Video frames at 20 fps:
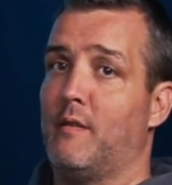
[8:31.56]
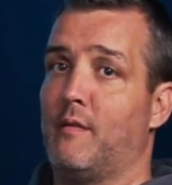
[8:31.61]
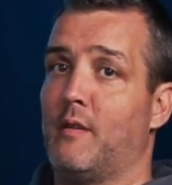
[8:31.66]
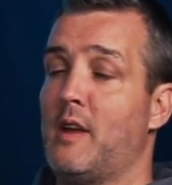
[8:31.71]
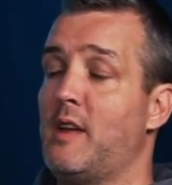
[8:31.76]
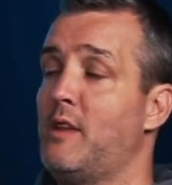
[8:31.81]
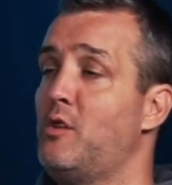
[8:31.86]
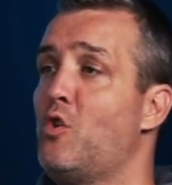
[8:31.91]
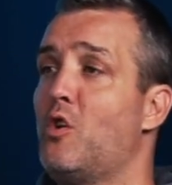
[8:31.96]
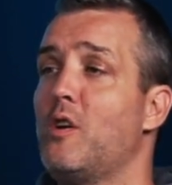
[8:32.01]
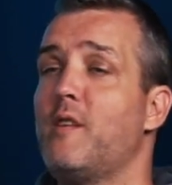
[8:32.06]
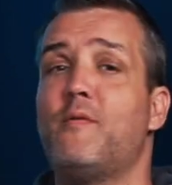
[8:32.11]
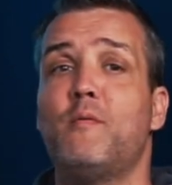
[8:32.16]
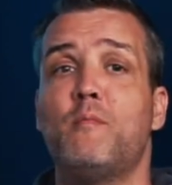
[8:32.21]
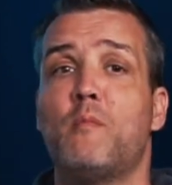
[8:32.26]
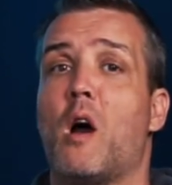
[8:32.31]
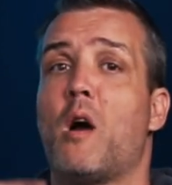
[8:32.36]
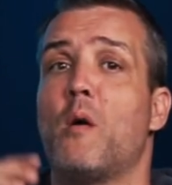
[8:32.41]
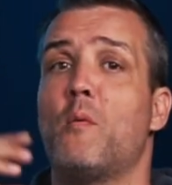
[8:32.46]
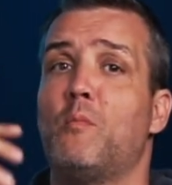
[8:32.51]
I'm not
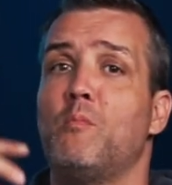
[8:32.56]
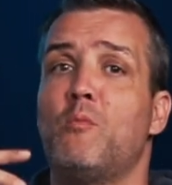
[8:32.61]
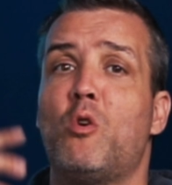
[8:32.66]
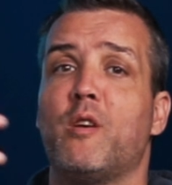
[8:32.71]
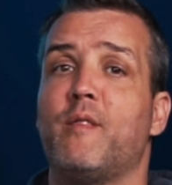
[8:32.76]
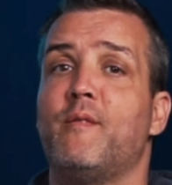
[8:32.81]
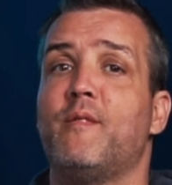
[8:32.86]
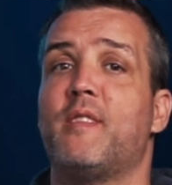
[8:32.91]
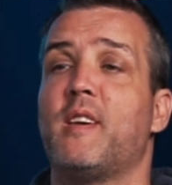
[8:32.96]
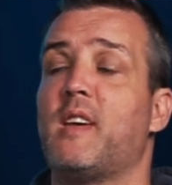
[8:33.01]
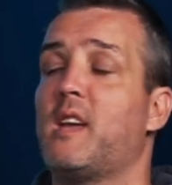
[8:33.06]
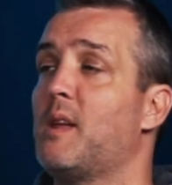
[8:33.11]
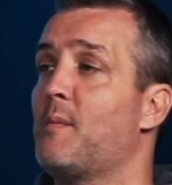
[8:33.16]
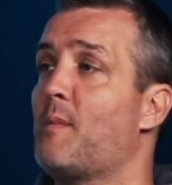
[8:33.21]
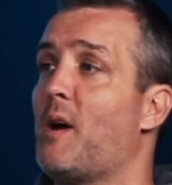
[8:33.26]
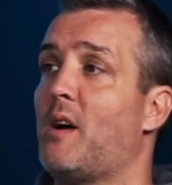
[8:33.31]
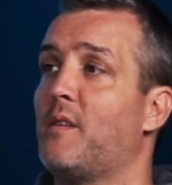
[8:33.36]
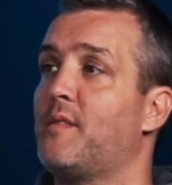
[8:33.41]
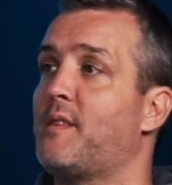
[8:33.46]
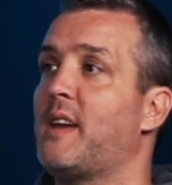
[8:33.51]
even thinking
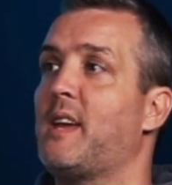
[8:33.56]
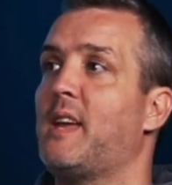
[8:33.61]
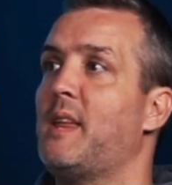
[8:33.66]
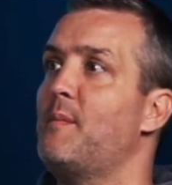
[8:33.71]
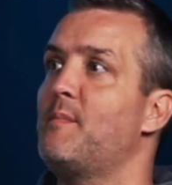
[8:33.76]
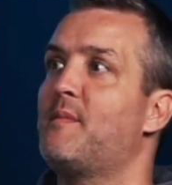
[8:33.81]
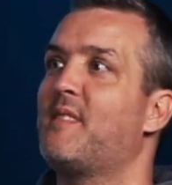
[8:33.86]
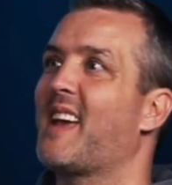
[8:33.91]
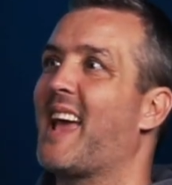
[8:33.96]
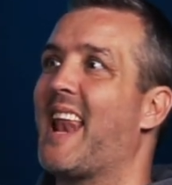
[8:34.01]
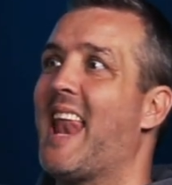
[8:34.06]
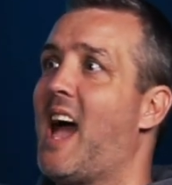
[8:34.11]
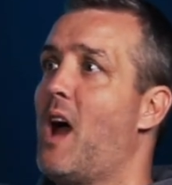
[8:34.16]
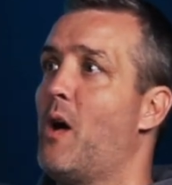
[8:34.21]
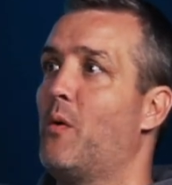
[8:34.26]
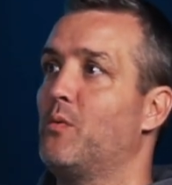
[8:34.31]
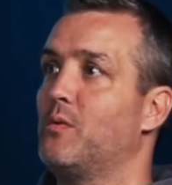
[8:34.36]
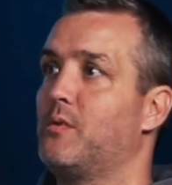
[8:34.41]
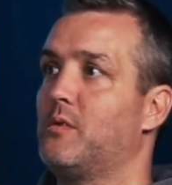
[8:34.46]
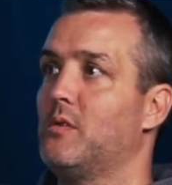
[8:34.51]
about taking them to
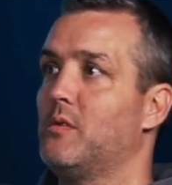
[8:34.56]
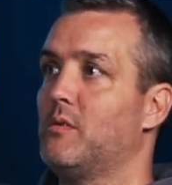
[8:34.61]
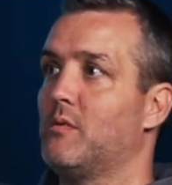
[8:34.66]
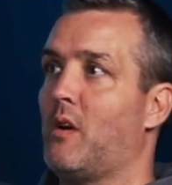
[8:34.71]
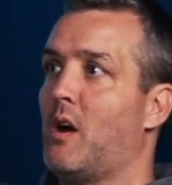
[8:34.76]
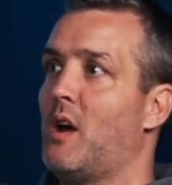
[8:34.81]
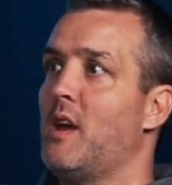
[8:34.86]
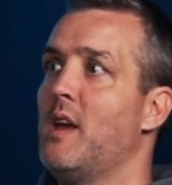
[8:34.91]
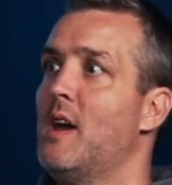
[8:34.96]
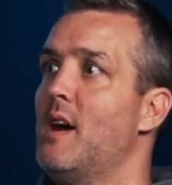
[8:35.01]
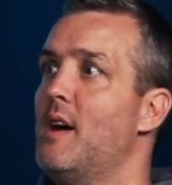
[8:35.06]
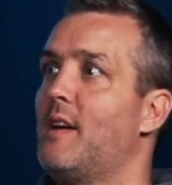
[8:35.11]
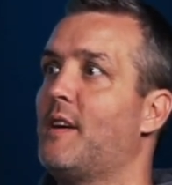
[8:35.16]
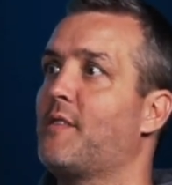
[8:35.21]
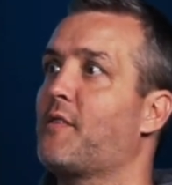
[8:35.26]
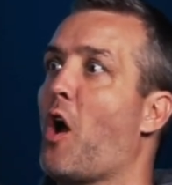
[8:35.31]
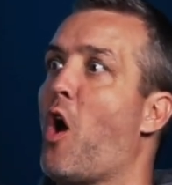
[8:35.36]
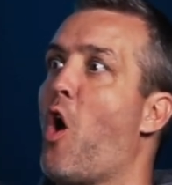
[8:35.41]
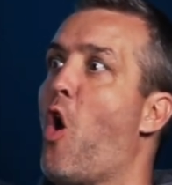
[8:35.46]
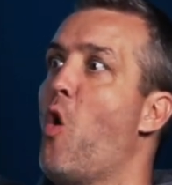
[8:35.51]
cloud, right?
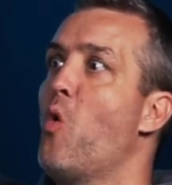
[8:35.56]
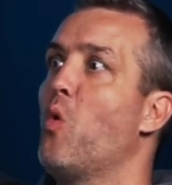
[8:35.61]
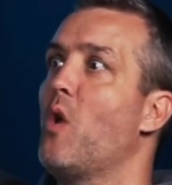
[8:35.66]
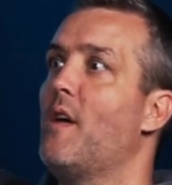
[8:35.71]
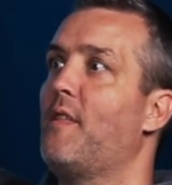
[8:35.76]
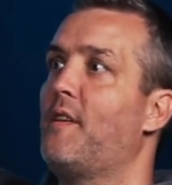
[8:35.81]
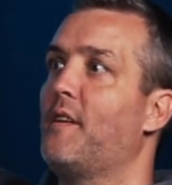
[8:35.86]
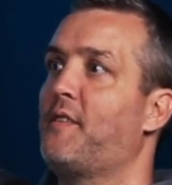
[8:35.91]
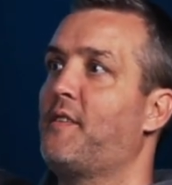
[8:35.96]
That's a whole other